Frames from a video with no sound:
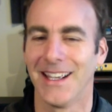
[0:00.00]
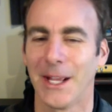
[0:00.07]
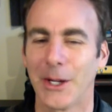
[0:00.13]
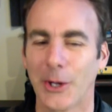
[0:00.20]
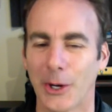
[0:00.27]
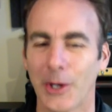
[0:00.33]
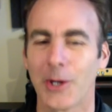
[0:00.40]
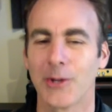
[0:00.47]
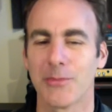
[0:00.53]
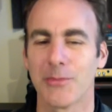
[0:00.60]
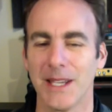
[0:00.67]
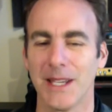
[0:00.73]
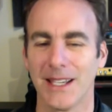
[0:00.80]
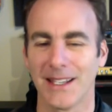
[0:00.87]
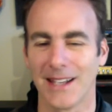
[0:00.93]
encourage
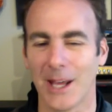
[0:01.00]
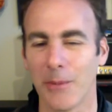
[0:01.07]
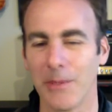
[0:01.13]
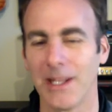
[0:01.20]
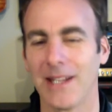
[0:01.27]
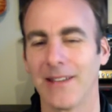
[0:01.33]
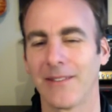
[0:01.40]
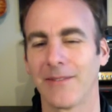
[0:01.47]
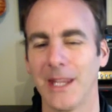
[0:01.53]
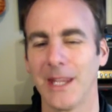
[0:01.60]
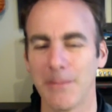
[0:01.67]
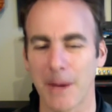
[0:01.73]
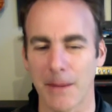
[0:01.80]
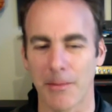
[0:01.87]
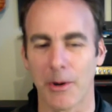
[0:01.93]
me and help me to
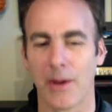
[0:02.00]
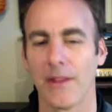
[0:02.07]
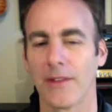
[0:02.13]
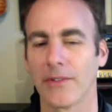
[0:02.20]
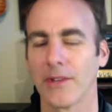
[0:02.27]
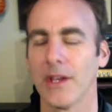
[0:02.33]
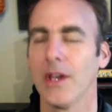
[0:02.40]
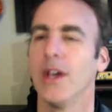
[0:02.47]
keep up on this.